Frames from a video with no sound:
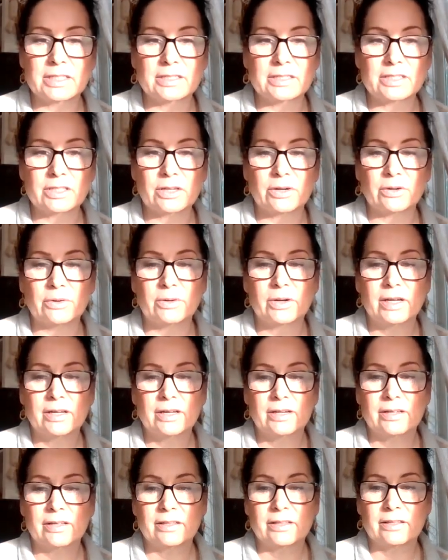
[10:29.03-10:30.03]
And so
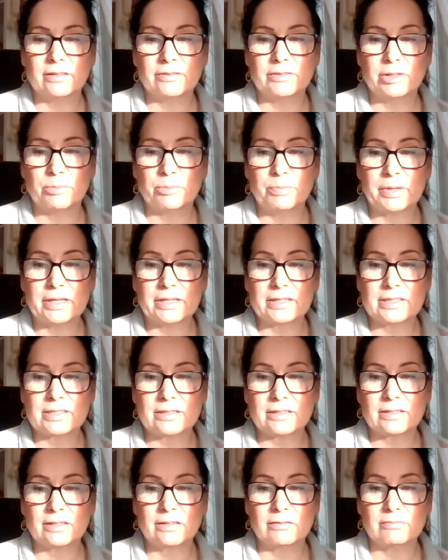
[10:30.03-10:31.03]
the
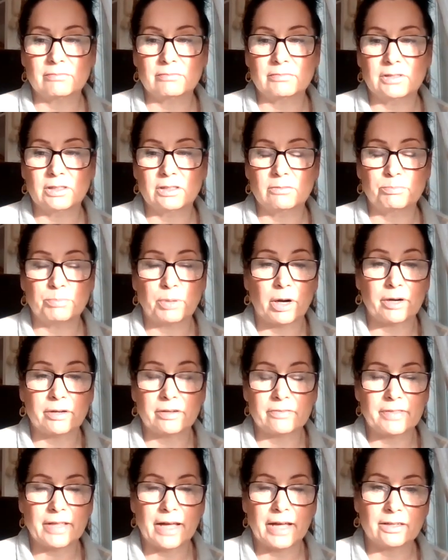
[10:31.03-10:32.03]
biggest part
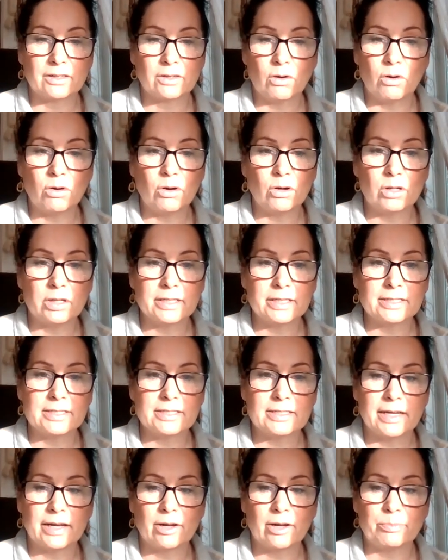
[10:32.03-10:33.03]
of that goal is
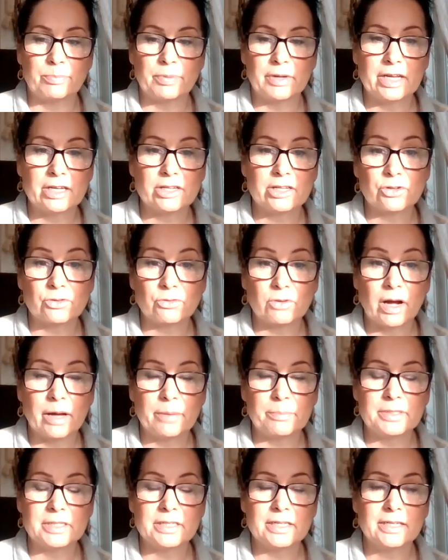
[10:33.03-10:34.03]
to help
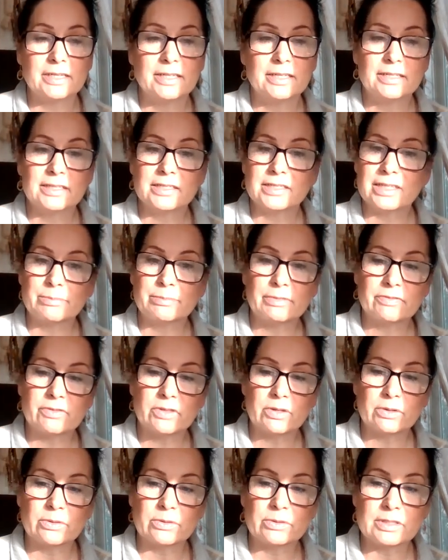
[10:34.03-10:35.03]
interrupt some of
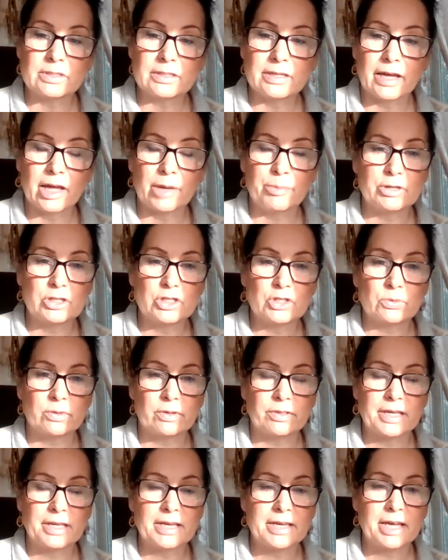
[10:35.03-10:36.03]
those
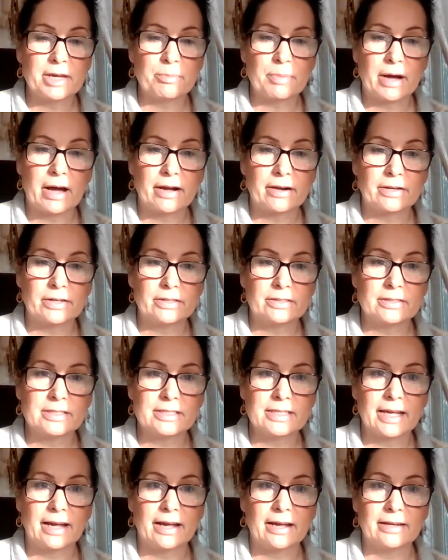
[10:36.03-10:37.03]
habitual thinking
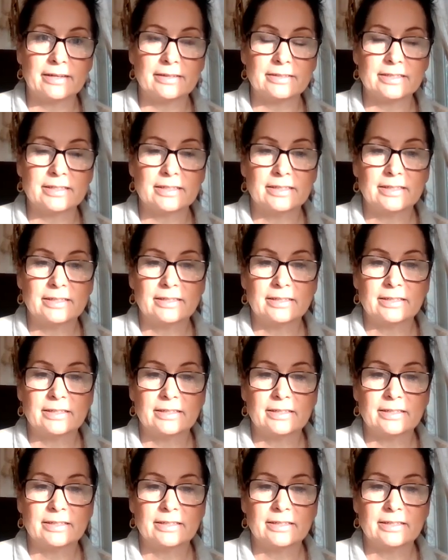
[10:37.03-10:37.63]
patterns and